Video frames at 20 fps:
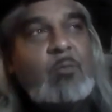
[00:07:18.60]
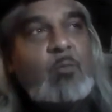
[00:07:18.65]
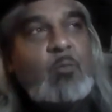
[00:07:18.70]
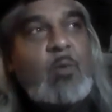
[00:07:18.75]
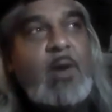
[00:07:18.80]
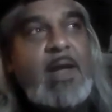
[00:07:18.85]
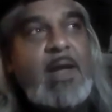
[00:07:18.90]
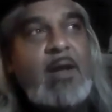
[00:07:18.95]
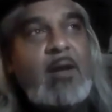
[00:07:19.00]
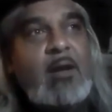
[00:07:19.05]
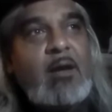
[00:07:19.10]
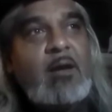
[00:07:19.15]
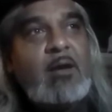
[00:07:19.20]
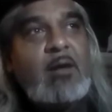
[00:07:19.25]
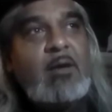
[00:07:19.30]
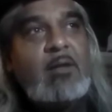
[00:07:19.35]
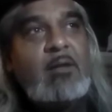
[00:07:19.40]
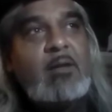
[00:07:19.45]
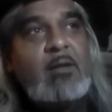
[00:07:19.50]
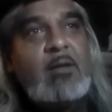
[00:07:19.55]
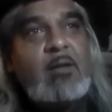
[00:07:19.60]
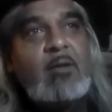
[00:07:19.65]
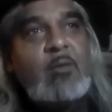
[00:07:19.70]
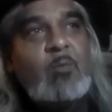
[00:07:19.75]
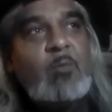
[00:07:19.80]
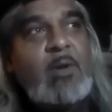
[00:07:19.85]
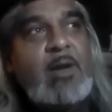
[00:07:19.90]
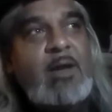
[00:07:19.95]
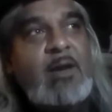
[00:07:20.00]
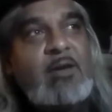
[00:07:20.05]
where
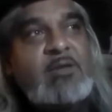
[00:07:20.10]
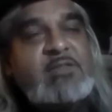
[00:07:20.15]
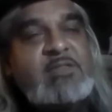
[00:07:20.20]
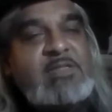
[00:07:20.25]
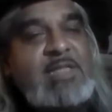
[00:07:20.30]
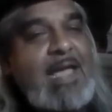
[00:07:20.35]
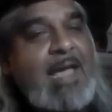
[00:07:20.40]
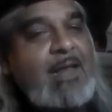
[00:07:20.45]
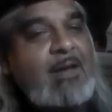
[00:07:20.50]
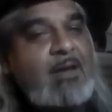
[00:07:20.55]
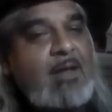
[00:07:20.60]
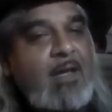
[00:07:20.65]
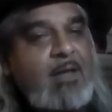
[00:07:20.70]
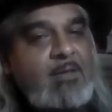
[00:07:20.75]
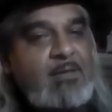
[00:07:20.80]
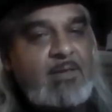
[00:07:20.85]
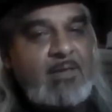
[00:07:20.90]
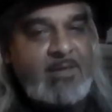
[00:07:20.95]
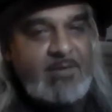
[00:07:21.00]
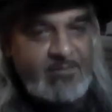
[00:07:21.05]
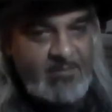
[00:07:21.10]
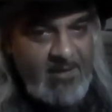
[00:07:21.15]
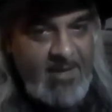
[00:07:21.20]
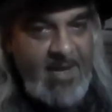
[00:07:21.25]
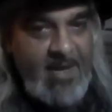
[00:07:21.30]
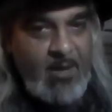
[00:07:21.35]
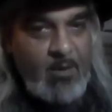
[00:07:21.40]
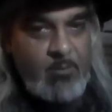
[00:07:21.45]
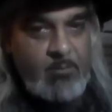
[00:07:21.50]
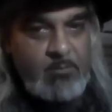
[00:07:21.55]
Staten Island is
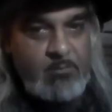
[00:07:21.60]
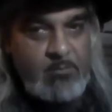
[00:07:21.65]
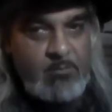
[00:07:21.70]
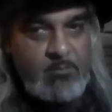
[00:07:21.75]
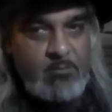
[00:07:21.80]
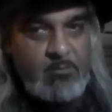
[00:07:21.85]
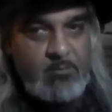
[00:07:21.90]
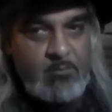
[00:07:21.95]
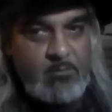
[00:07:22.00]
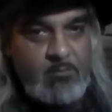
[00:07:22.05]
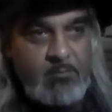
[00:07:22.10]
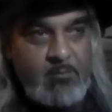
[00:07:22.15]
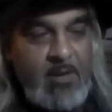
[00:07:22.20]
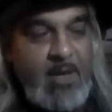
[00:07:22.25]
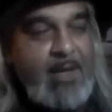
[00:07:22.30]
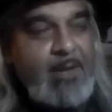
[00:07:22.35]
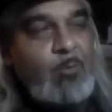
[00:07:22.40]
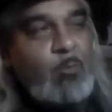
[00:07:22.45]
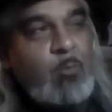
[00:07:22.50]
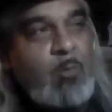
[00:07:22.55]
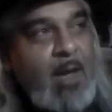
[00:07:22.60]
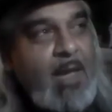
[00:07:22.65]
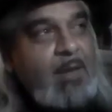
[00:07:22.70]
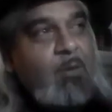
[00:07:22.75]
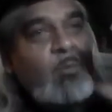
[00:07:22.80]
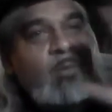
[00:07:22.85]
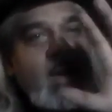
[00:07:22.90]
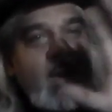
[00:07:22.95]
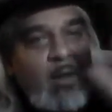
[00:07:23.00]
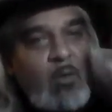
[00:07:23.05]
now, right? Right
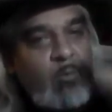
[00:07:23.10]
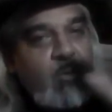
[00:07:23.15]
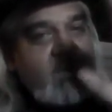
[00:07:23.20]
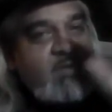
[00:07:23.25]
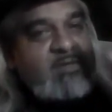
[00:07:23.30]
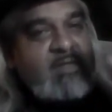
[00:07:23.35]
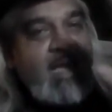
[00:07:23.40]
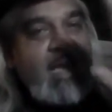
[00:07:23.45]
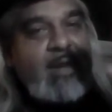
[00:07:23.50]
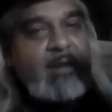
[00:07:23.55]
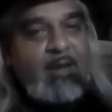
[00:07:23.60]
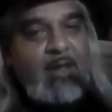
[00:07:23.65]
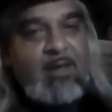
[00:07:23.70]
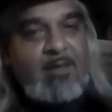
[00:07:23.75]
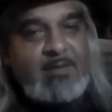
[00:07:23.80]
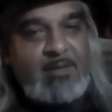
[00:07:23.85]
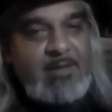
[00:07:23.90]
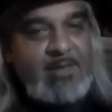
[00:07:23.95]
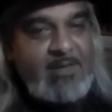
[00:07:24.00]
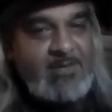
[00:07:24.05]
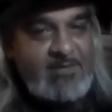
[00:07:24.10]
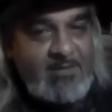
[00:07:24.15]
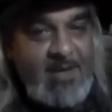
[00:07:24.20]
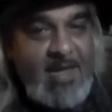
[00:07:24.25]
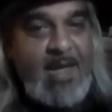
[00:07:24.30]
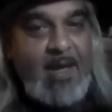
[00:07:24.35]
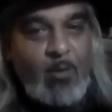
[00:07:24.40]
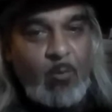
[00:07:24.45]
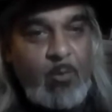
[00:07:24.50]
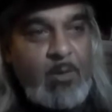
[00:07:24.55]
around where Staten Island is
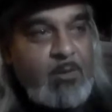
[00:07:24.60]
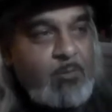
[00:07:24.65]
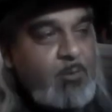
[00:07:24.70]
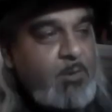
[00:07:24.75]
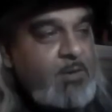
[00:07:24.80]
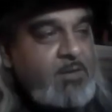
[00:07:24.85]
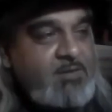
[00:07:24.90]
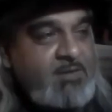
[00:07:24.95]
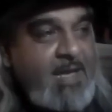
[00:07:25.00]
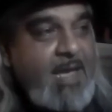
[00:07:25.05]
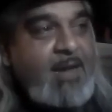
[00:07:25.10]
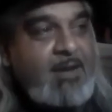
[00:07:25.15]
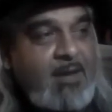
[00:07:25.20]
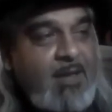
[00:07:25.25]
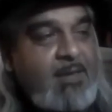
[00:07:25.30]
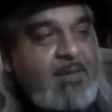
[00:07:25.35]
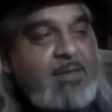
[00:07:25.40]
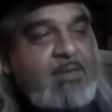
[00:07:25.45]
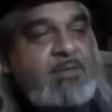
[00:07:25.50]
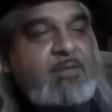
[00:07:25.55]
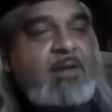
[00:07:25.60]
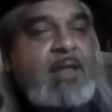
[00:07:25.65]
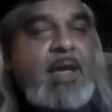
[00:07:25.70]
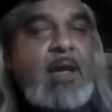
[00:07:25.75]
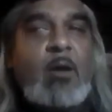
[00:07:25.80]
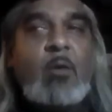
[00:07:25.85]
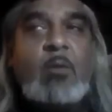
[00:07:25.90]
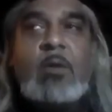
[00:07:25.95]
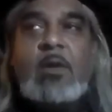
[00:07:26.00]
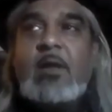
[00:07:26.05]
now, where Staten Island is
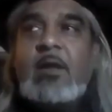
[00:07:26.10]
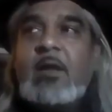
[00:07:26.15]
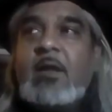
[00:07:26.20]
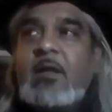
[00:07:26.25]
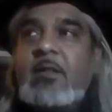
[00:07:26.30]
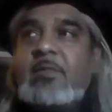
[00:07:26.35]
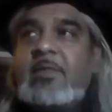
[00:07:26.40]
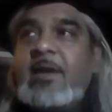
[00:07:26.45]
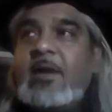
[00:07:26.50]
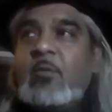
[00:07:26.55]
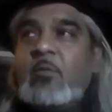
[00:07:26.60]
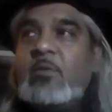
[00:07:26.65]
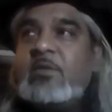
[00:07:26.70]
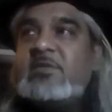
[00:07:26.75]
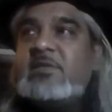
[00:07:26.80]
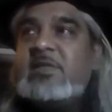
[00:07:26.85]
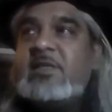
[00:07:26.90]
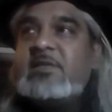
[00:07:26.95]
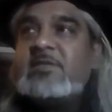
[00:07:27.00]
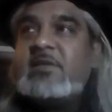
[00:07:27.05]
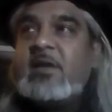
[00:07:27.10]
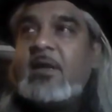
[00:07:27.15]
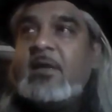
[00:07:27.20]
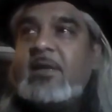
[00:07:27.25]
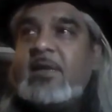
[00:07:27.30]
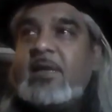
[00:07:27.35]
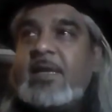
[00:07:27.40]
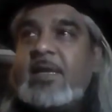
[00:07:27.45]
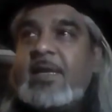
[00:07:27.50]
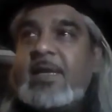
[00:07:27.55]
now, there was this
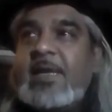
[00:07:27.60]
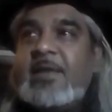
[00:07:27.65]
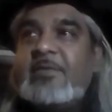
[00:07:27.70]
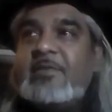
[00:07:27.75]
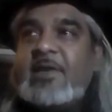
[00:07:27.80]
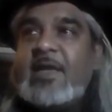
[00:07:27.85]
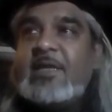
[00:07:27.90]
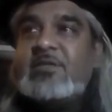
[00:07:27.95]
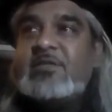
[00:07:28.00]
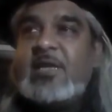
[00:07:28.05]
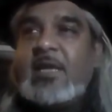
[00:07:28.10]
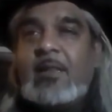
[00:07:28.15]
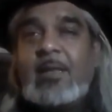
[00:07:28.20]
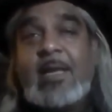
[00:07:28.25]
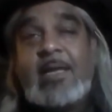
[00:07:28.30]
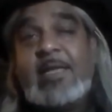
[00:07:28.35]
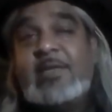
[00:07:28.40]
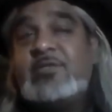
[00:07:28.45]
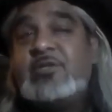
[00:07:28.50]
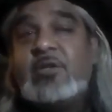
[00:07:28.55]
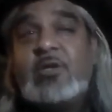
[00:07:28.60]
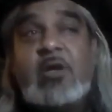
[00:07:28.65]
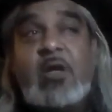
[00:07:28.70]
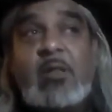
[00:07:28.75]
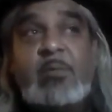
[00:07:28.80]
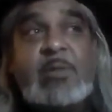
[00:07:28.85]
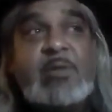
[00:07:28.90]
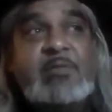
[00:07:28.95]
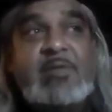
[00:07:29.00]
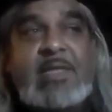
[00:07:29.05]
I guess you can
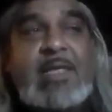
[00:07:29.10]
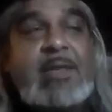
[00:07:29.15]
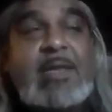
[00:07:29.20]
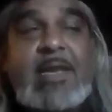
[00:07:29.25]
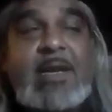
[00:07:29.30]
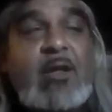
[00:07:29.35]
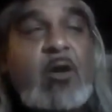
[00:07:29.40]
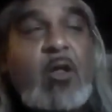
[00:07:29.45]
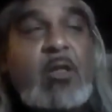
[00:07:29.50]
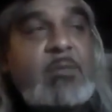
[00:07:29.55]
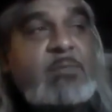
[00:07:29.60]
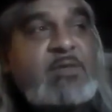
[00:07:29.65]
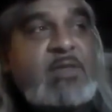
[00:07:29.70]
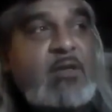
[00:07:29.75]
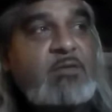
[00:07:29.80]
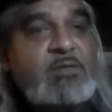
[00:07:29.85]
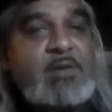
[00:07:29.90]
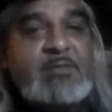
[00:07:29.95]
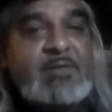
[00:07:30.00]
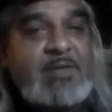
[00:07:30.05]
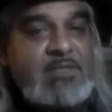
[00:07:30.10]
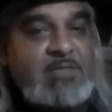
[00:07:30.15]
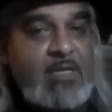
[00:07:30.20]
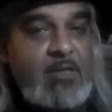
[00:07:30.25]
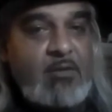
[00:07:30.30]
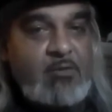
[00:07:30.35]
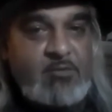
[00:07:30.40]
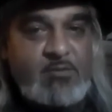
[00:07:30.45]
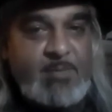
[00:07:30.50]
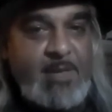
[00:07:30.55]
call them, they didn't call themselves
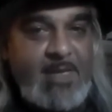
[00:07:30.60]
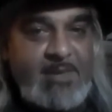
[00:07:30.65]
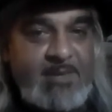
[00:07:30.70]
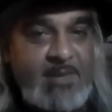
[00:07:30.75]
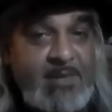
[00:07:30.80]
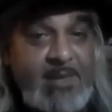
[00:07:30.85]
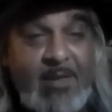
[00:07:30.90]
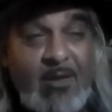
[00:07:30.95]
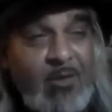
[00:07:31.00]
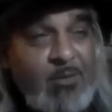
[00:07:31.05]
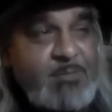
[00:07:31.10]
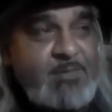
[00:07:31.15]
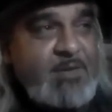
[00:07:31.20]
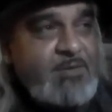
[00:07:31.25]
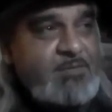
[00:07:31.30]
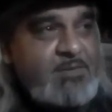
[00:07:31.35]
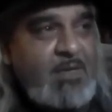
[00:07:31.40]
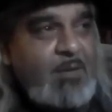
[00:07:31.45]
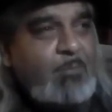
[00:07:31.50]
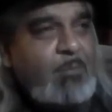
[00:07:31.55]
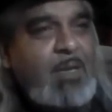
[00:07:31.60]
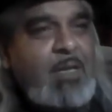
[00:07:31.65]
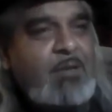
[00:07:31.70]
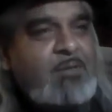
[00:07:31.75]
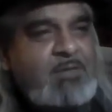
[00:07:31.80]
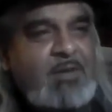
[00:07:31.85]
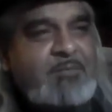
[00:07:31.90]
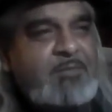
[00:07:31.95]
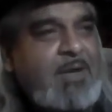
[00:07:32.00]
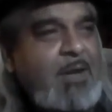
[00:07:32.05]
evangelicals back then. They called themselves something
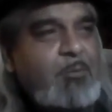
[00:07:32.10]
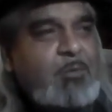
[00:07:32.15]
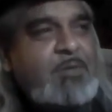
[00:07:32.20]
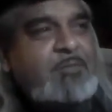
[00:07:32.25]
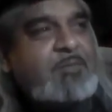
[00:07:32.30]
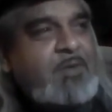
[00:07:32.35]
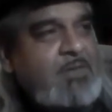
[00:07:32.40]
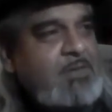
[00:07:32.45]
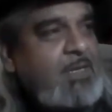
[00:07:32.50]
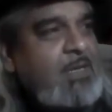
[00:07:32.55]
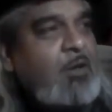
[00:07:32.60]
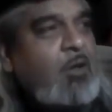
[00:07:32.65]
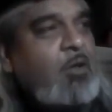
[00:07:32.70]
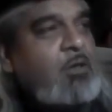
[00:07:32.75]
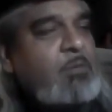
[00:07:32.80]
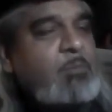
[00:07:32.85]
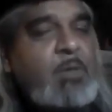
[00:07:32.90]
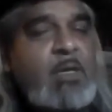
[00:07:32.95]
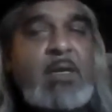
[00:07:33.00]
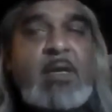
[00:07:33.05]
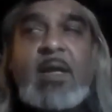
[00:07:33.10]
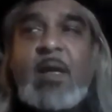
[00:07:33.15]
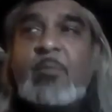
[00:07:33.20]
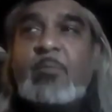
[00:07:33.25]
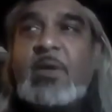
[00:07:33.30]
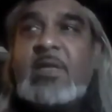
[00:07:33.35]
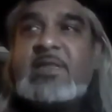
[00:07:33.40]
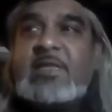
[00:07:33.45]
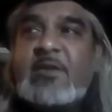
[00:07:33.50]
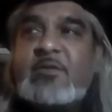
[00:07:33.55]
else. I forgot what the fuck they called them.
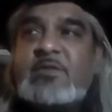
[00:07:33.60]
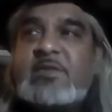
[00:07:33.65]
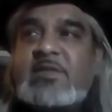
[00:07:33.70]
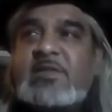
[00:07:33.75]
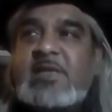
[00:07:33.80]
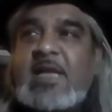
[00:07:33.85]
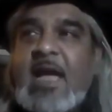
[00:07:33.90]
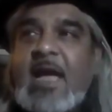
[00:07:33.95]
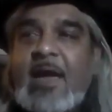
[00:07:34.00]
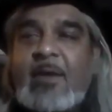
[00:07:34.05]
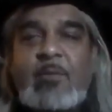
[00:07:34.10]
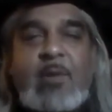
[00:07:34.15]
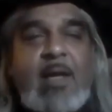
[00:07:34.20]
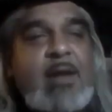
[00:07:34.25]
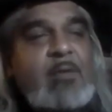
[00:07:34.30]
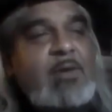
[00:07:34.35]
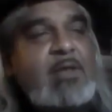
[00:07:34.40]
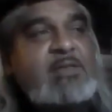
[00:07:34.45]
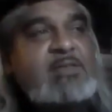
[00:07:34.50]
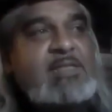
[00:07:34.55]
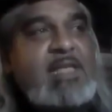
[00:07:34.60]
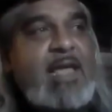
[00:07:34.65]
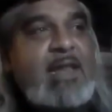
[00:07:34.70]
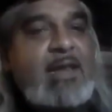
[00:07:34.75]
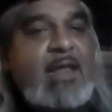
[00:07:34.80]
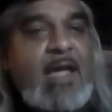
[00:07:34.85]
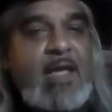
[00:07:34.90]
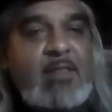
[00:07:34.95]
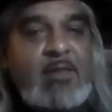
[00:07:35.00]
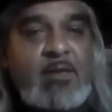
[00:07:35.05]
But there was this guy right around
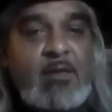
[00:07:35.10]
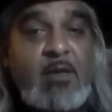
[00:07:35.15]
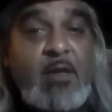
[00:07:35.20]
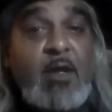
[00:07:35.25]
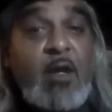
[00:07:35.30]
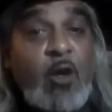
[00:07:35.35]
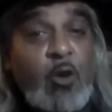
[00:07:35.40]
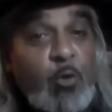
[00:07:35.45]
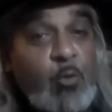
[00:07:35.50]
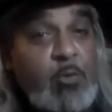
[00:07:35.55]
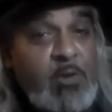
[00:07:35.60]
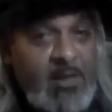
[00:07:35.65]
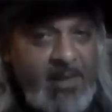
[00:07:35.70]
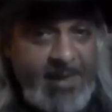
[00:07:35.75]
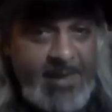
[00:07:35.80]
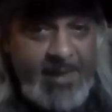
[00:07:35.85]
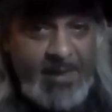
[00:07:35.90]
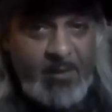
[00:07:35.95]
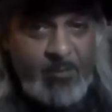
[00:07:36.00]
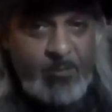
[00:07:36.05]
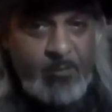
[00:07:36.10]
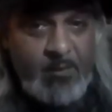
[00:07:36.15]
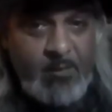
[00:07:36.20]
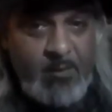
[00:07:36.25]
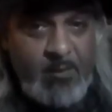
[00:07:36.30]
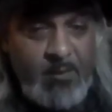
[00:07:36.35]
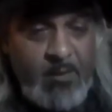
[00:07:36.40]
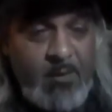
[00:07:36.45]
Staten Island who claimed